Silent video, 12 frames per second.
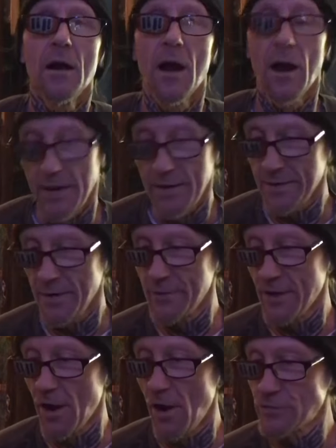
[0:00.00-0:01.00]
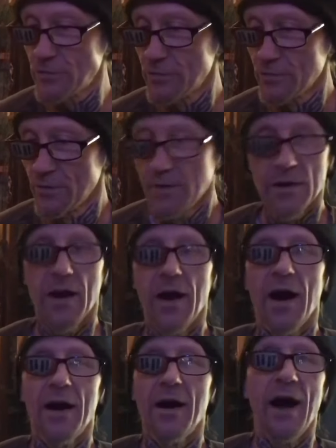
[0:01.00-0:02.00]
All right, here we go.
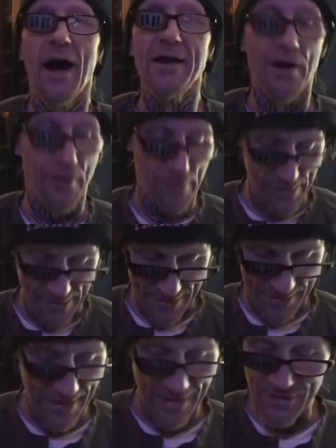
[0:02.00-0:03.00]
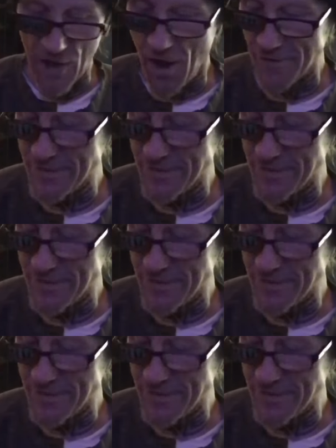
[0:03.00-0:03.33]
I know. It's all.